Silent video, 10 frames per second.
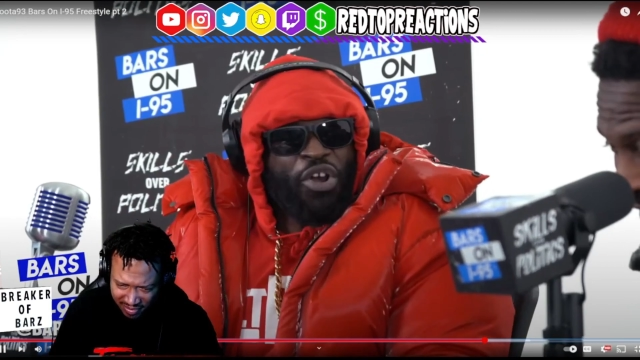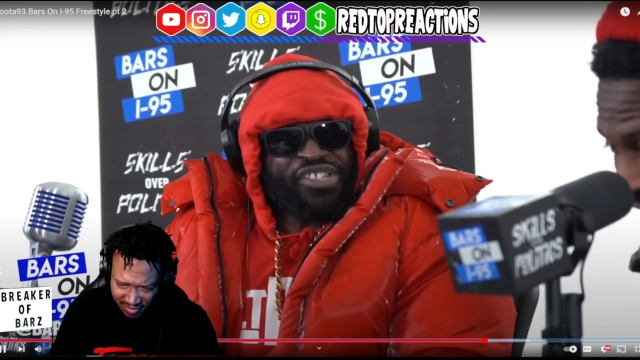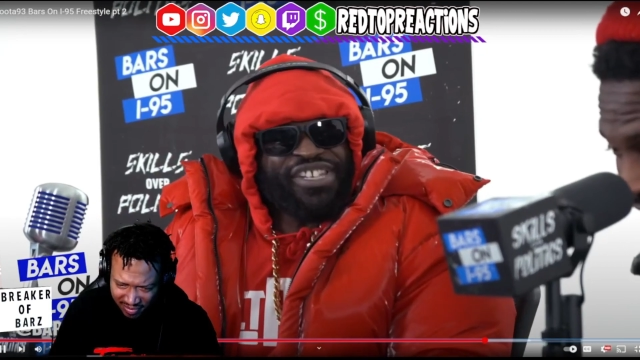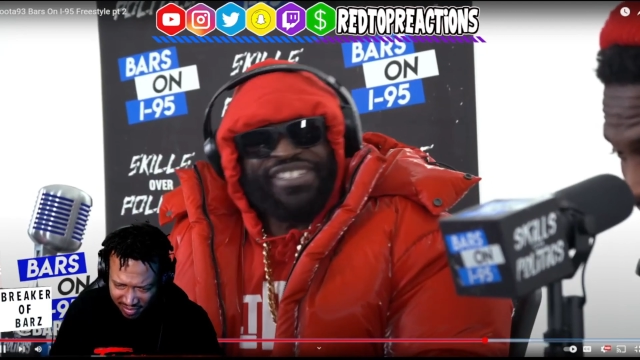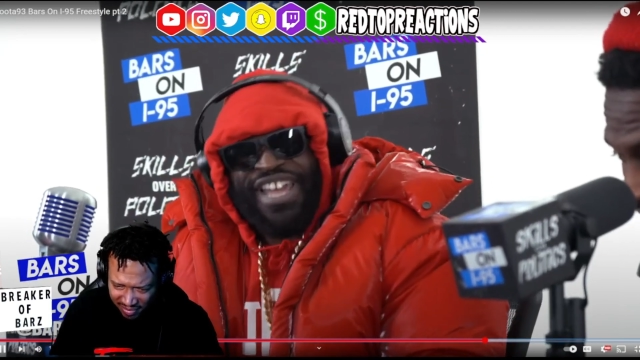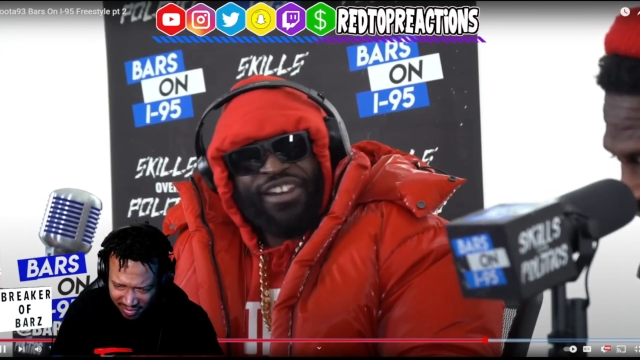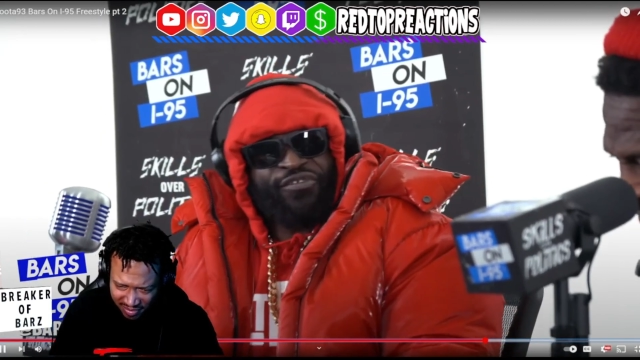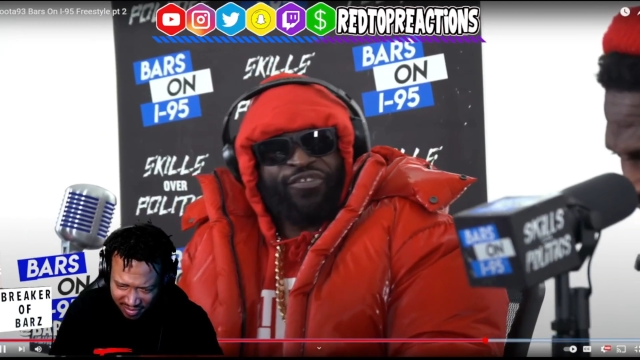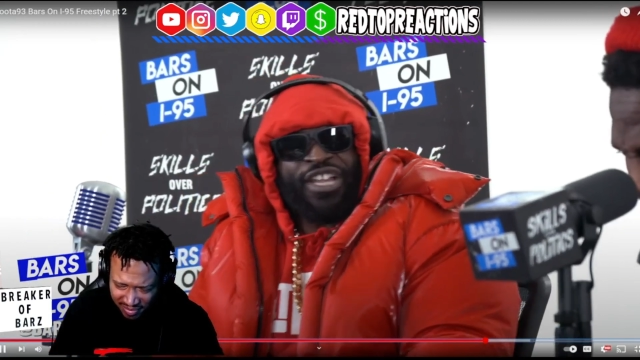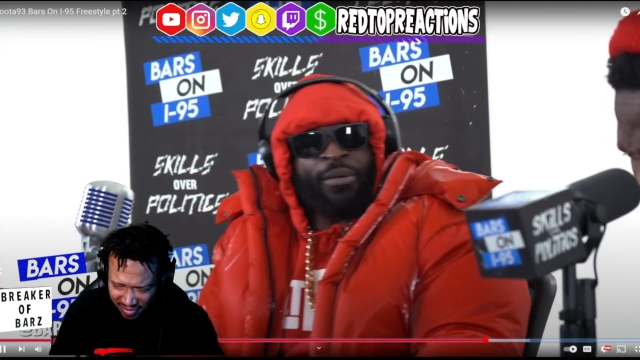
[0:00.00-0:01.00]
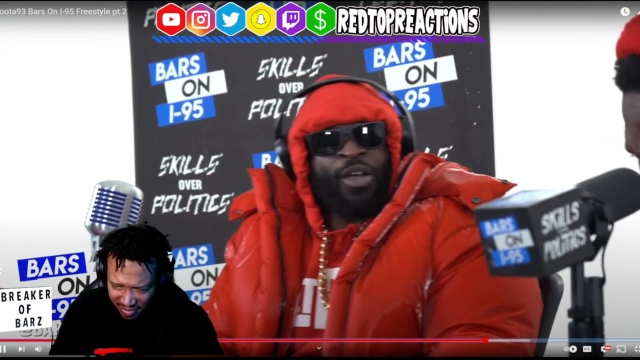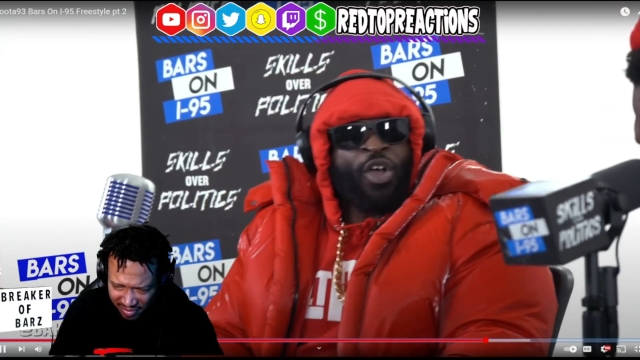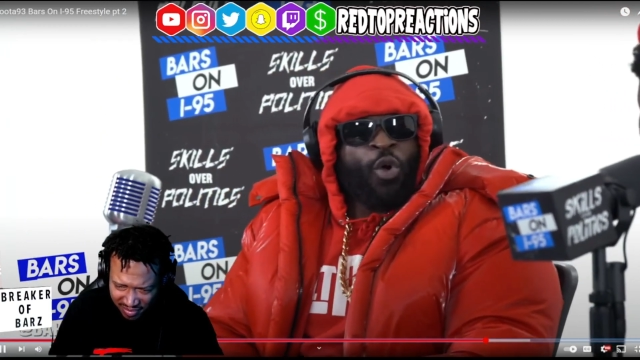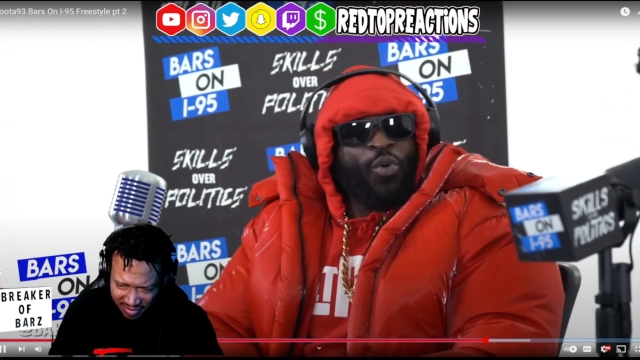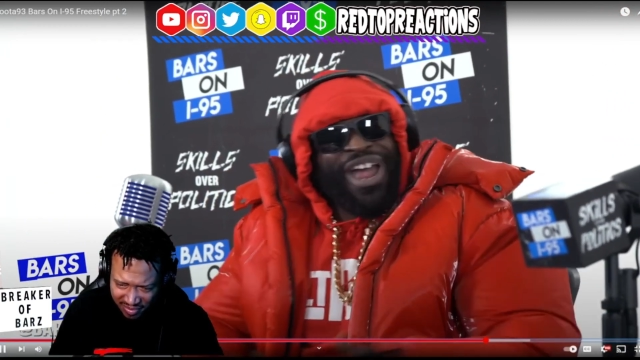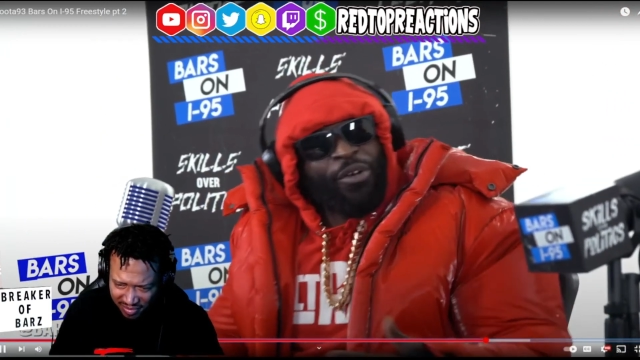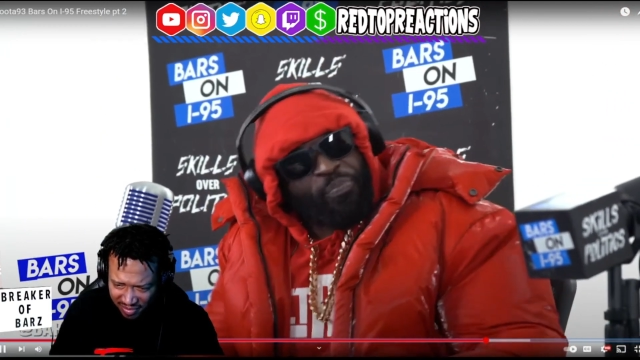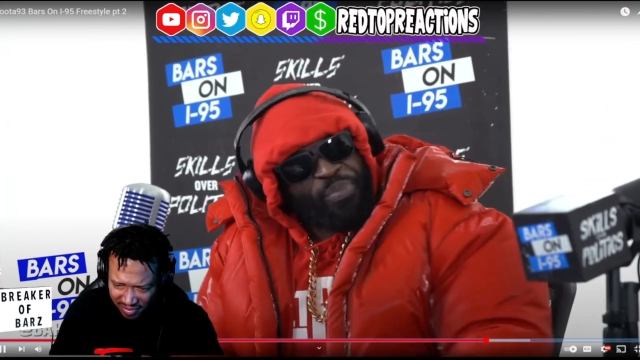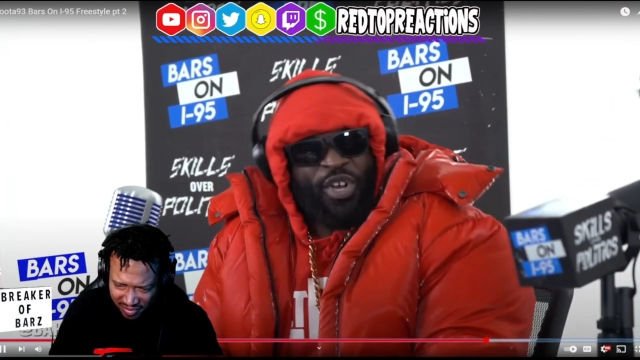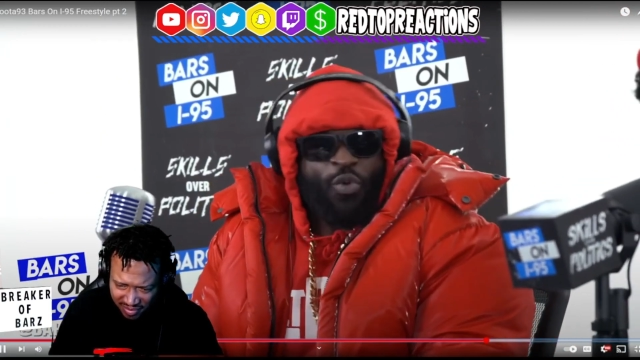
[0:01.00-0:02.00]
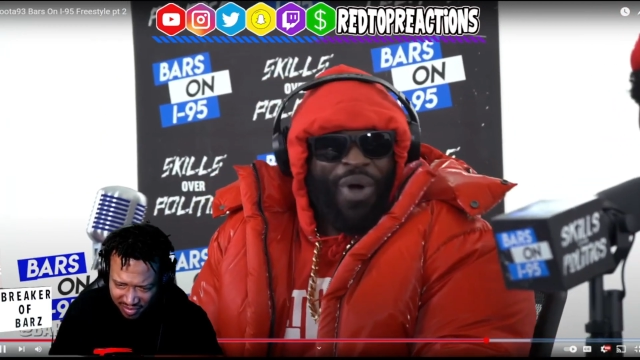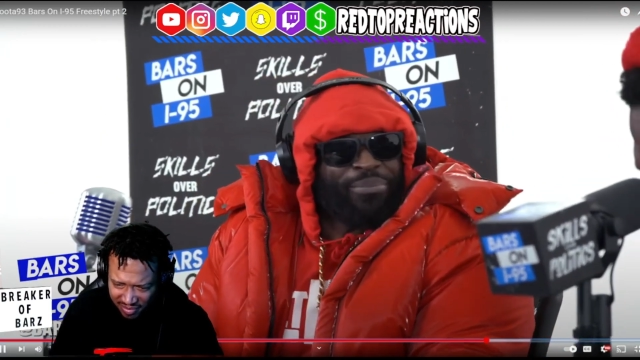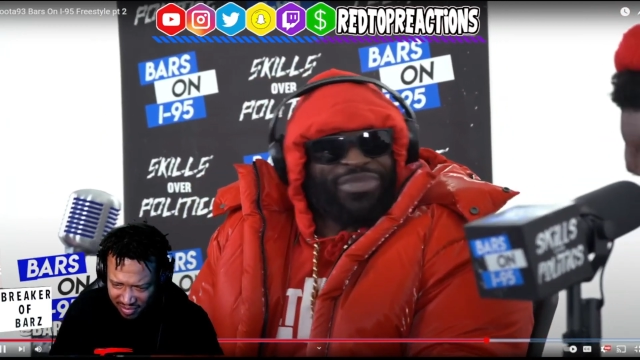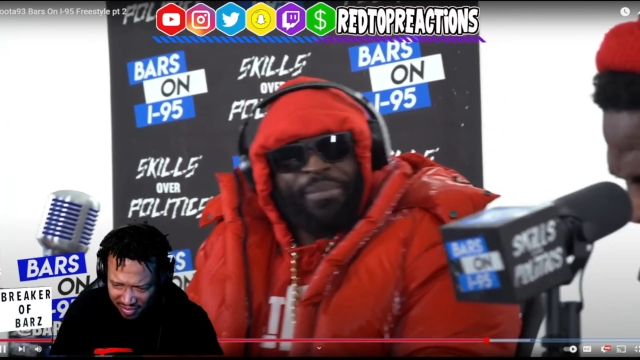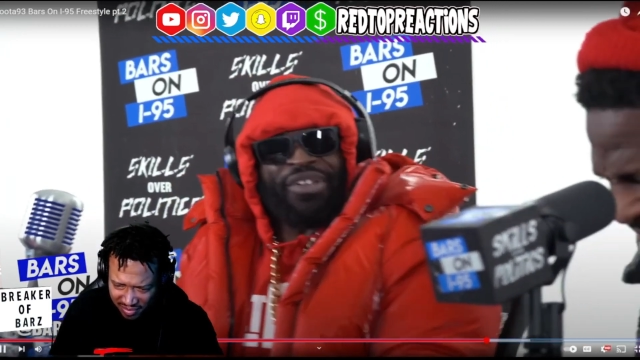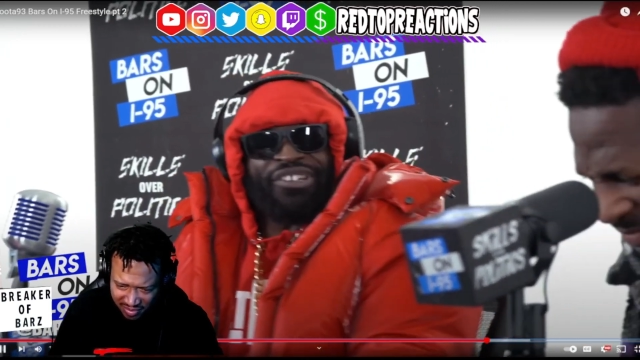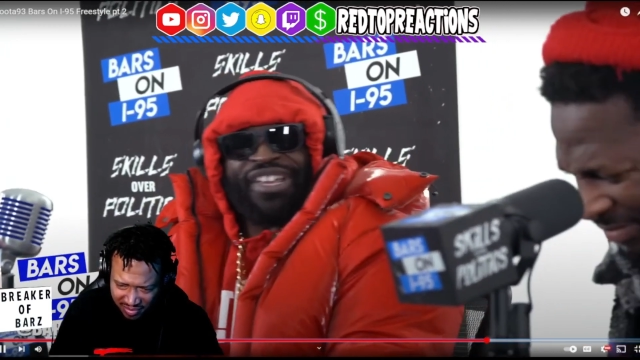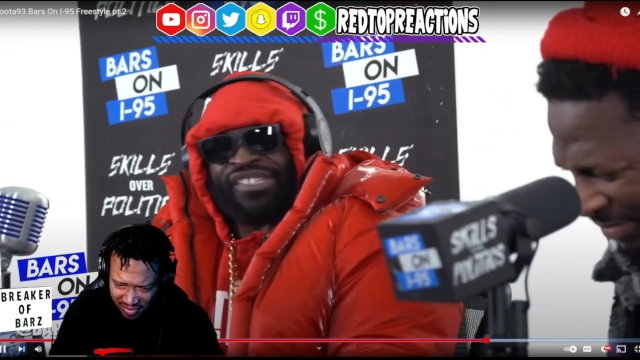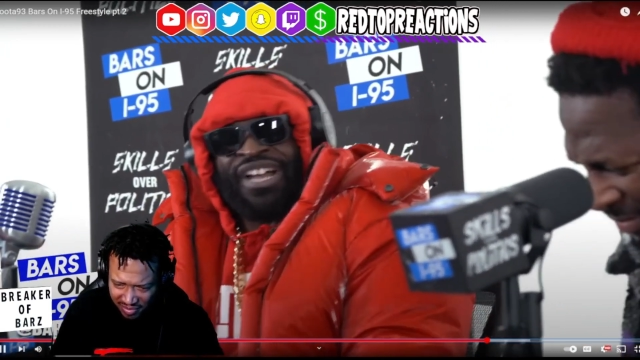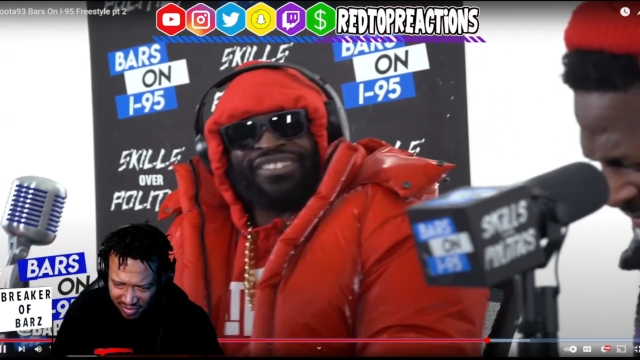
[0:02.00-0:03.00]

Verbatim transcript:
Speaker 1: waters and didn't flip. Without a pill, I'm limitless.